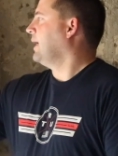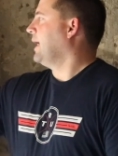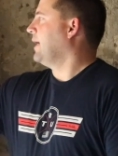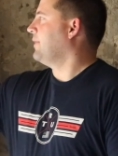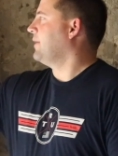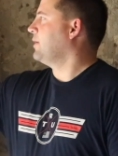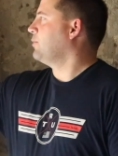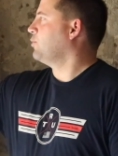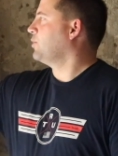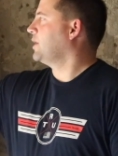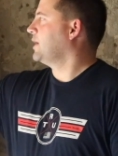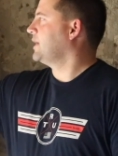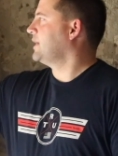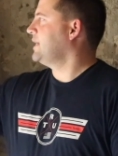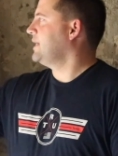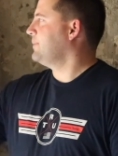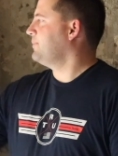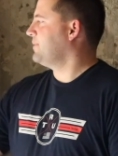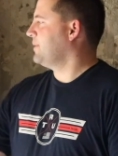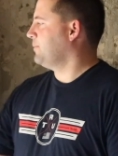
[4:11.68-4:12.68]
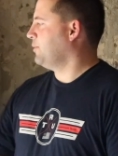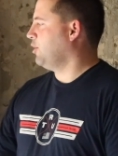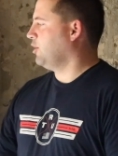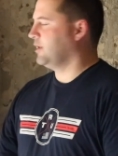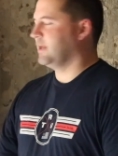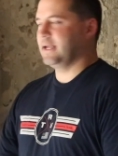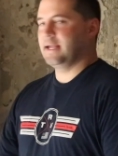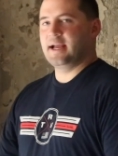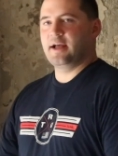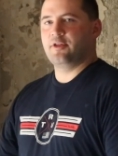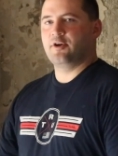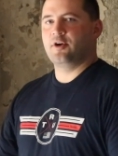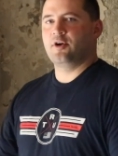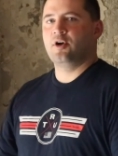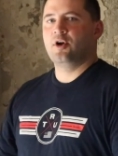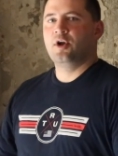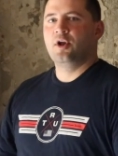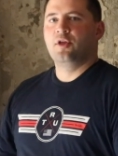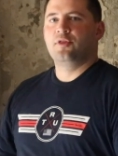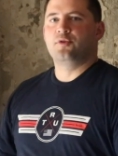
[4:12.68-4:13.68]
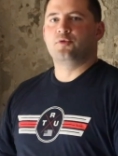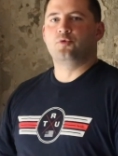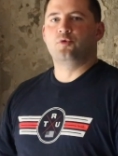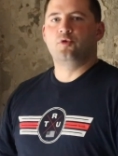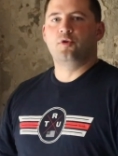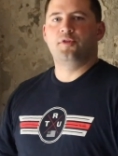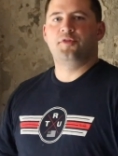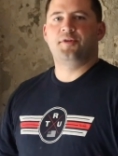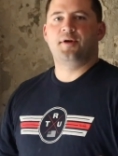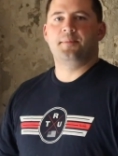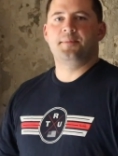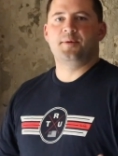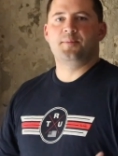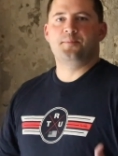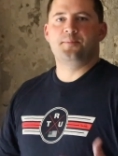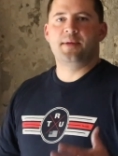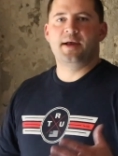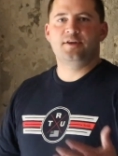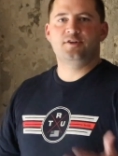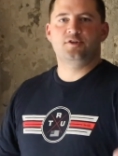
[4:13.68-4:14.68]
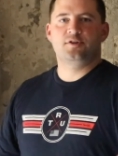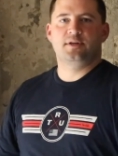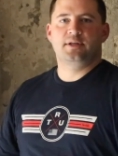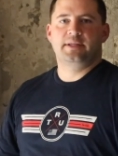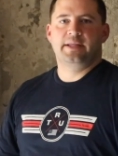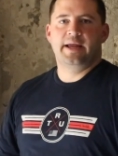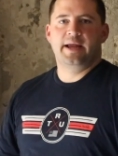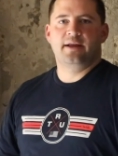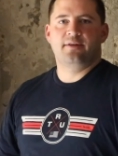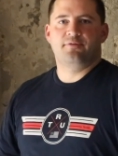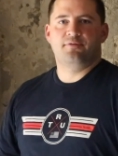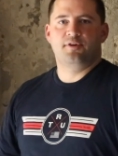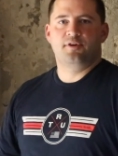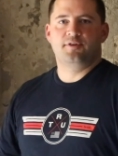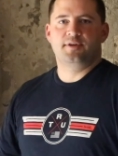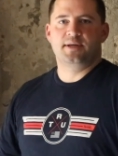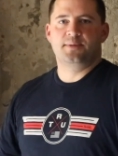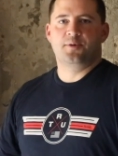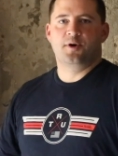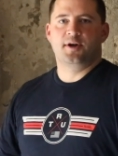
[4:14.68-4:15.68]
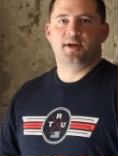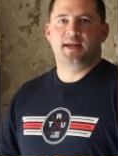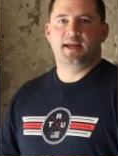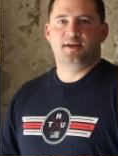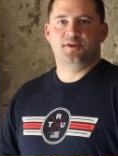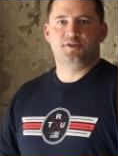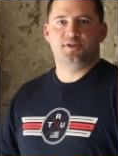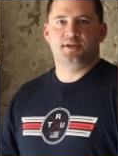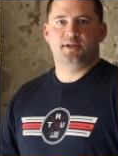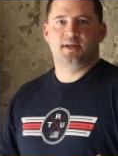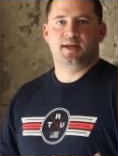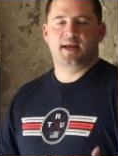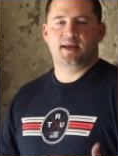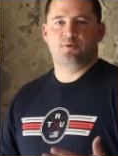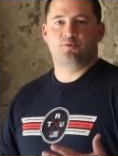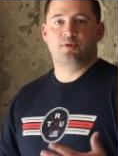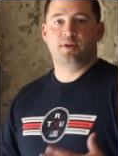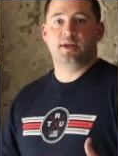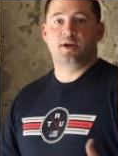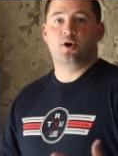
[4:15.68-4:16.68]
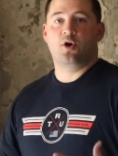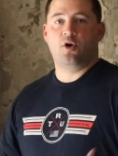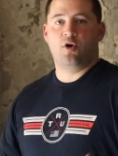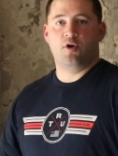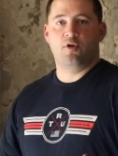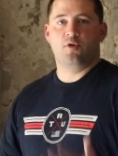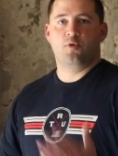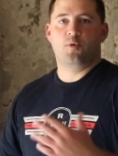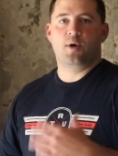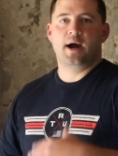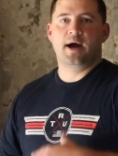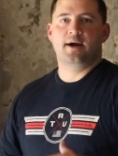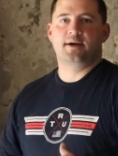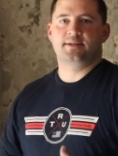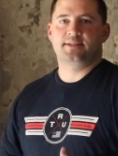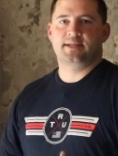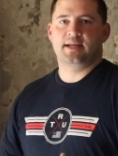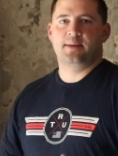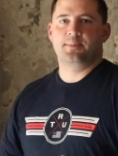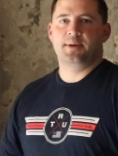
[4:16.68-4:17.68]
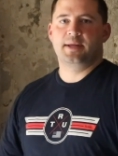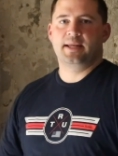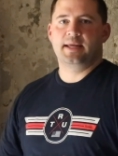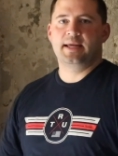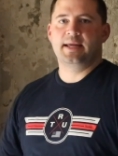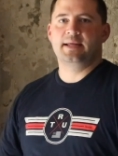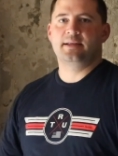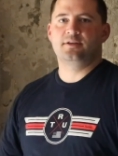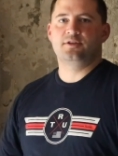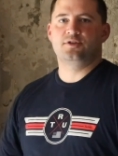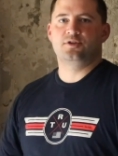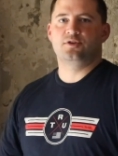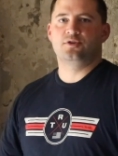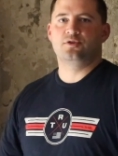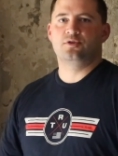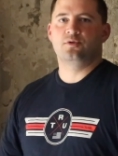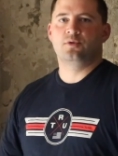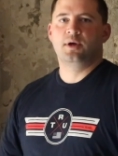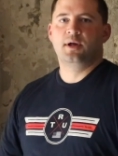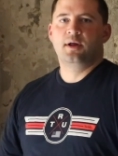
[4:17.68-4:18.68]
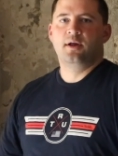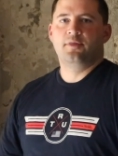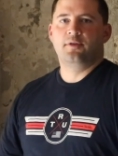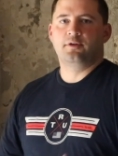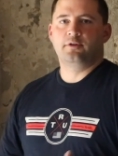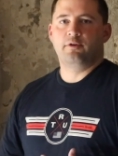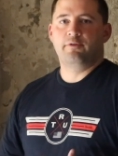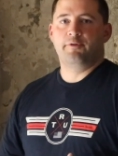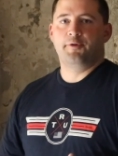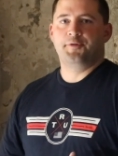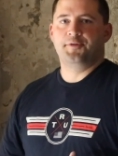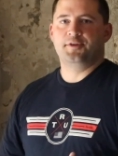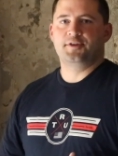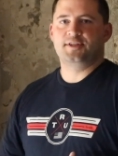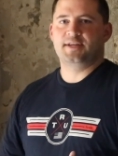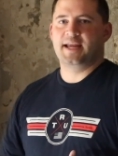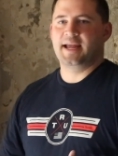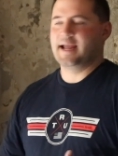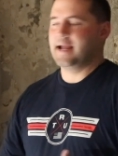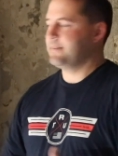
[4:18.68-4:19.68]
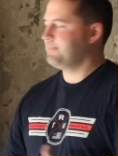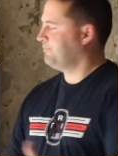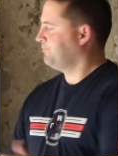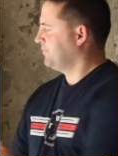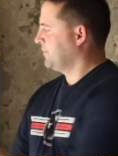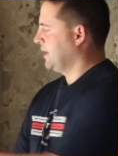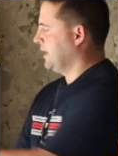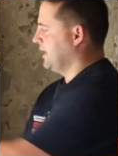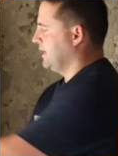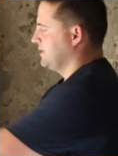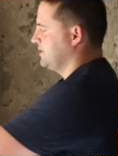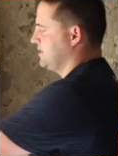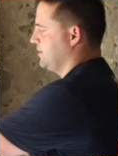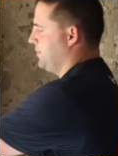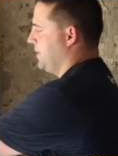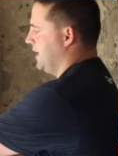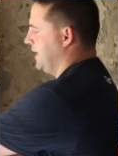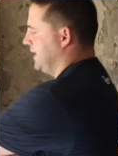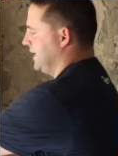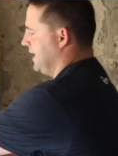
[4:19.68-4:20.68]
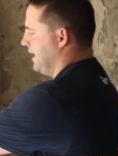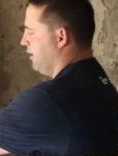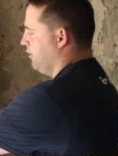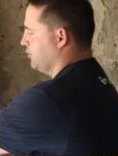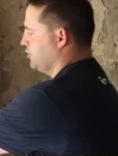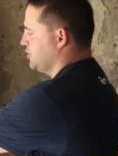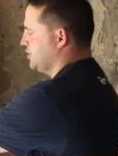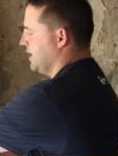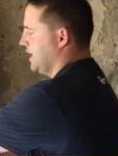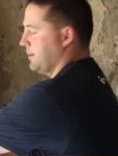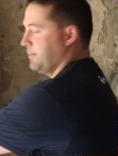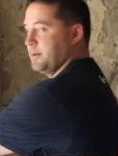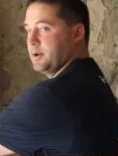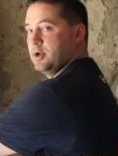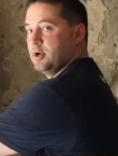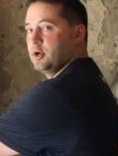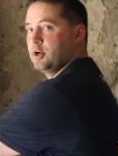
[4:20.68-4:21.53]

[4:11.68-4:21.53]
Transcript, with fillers: And then we're going to keep them all together. The rule of thumb to measure the length for your demarcation and really all the wires coming into the low voltage can is to make an L shape.